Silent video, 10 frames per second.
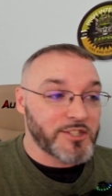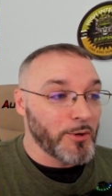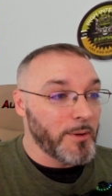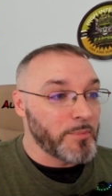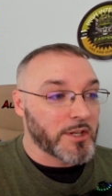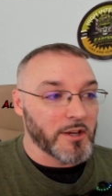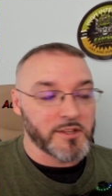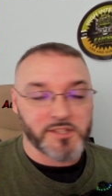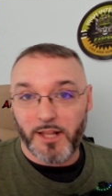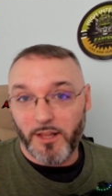to it
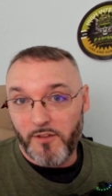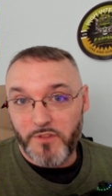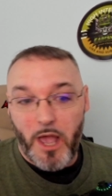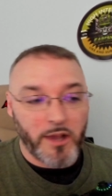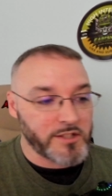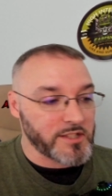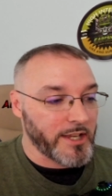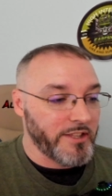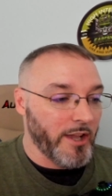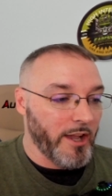because I love Knox,
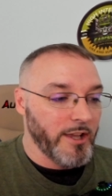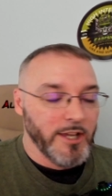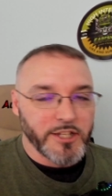and uh,